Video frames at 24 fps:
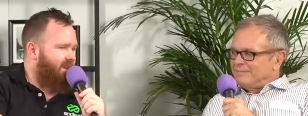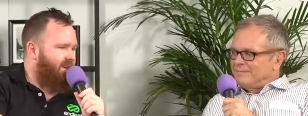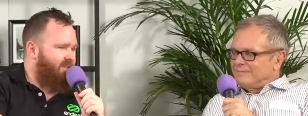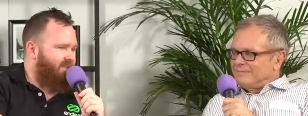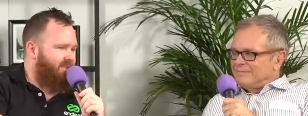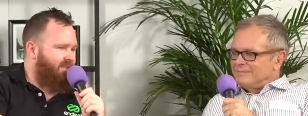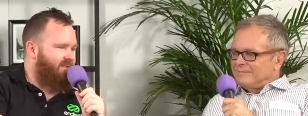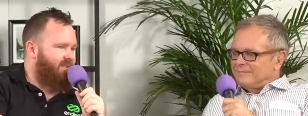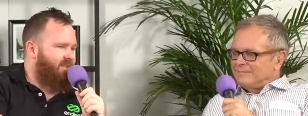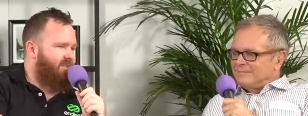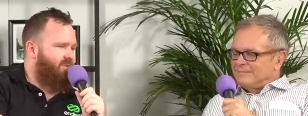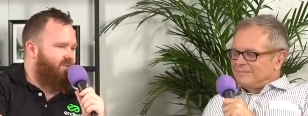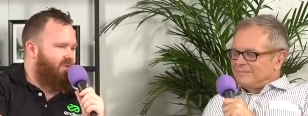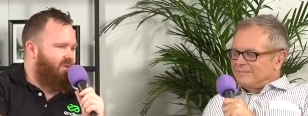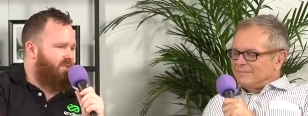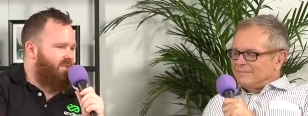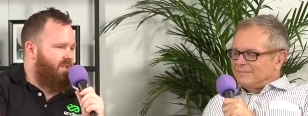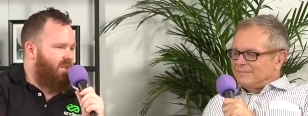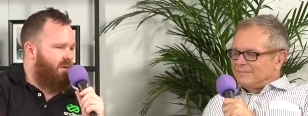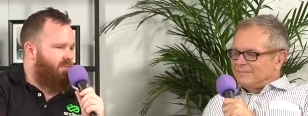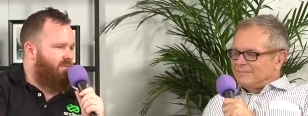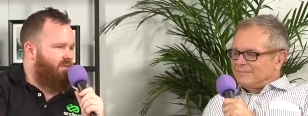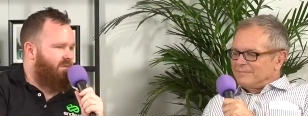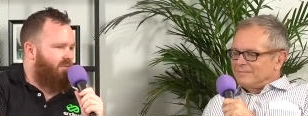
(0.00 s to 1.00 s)
Speaker 1: Do you have any sort of
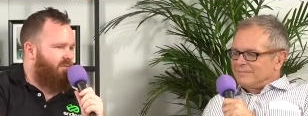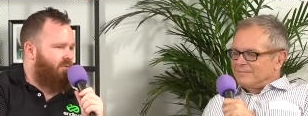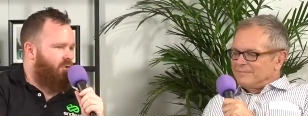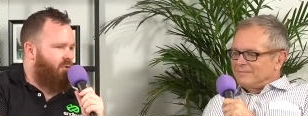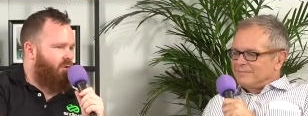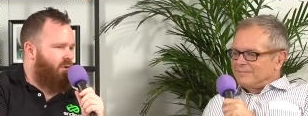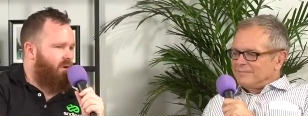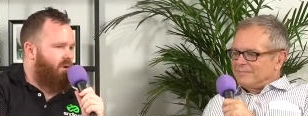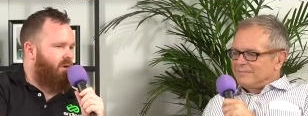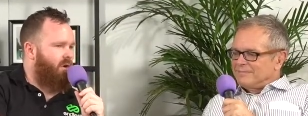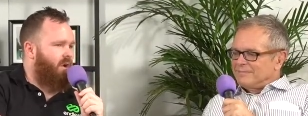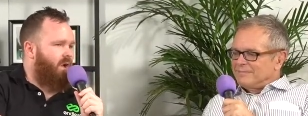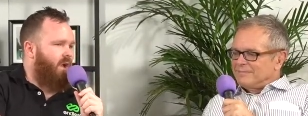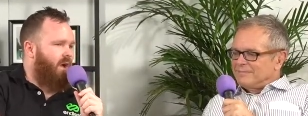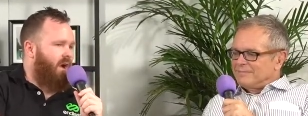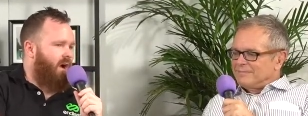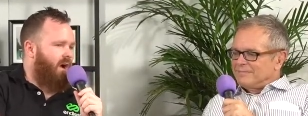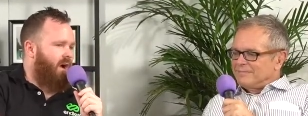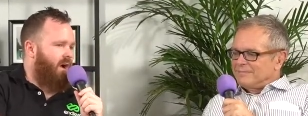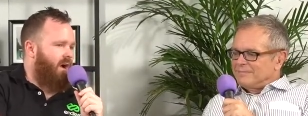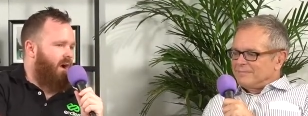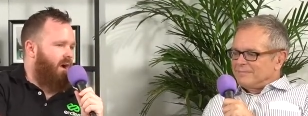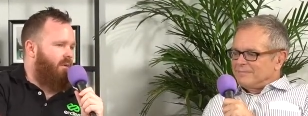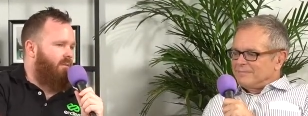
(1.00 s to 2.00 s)
tips for
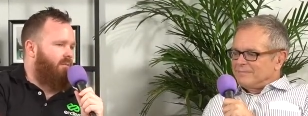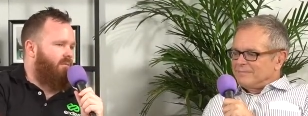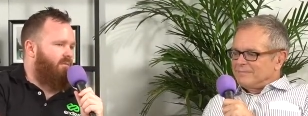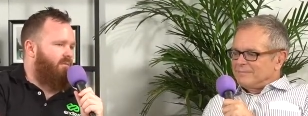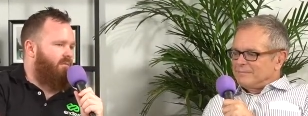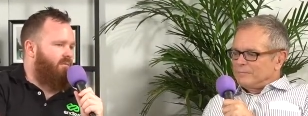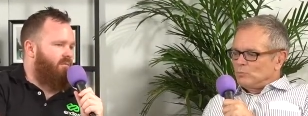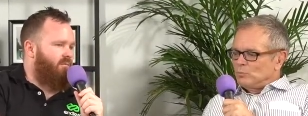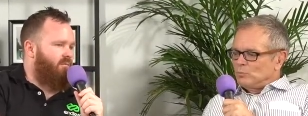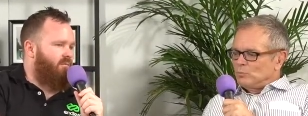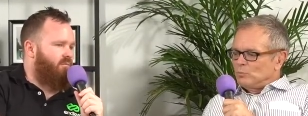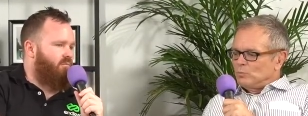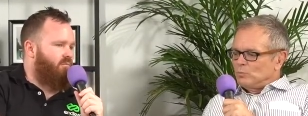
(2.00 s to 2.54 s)
um,